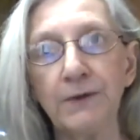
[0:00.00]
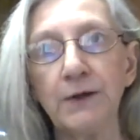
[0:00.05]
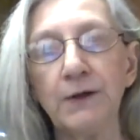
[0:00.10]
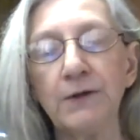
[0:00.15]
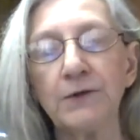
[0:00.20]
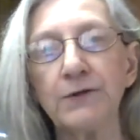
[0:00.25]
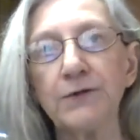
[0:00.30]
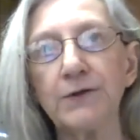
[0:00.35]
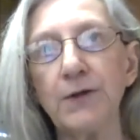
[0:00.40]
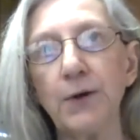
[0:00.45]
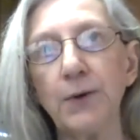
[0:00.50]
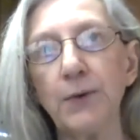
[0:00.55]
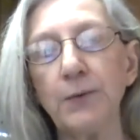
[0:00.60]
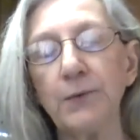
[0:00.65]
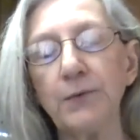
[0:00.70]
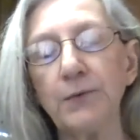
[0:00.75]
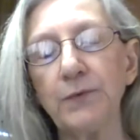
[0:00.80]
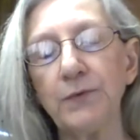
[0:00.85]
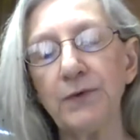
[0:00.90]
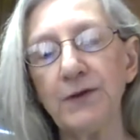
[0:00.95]
So
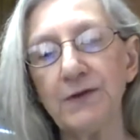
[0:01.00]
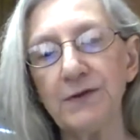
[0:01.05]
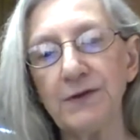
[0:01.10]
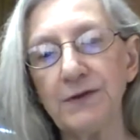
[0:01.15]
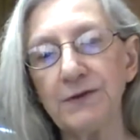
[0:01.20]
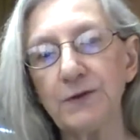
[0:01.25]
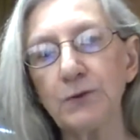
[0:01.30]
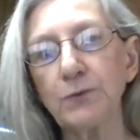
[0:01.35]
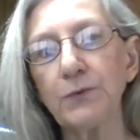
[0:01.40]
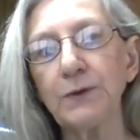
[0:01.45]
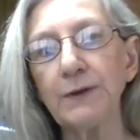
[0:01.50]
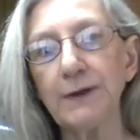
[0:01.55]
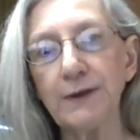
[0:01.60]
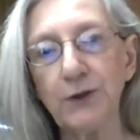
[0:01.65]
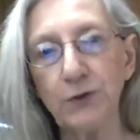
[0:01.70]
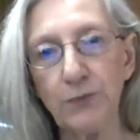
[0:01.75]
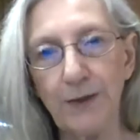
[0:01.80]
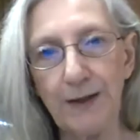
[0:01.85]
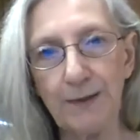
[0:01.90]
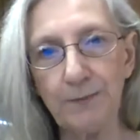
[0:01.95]
this is a really
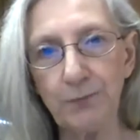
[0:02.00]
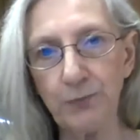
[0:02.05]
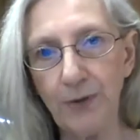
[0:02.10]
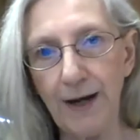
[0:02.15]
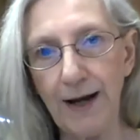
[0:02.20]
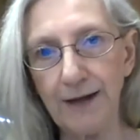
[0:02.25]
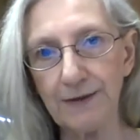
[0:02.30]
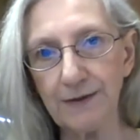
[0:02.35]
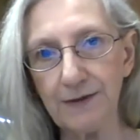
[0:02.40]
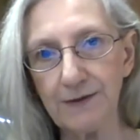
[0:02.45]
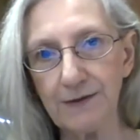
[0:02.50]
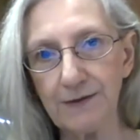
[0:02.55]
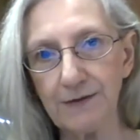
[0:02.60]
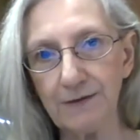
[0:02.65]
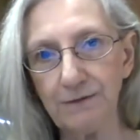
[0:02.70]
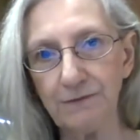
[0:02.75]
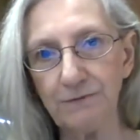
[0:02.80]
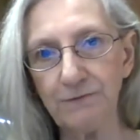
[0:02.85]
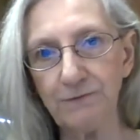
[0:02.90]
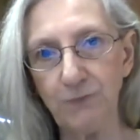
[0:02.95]
great practice
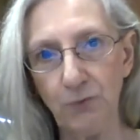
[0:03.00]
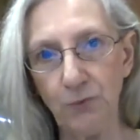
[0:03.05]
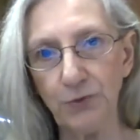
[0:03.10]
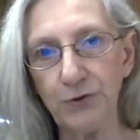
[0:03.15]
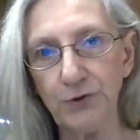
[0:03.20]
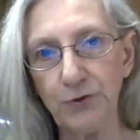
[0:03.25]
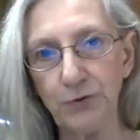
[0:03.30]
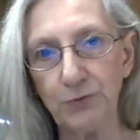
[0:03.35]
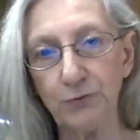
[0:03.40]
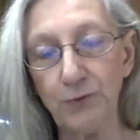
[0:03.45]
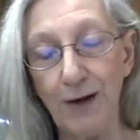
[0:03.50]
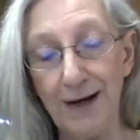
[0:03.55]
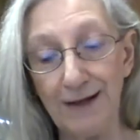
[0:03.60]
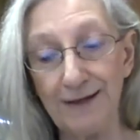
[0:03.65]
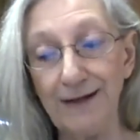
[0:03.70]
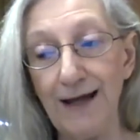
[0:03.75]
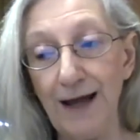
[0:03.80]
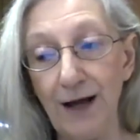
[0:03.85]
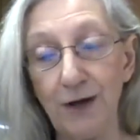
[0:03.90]
for you right now.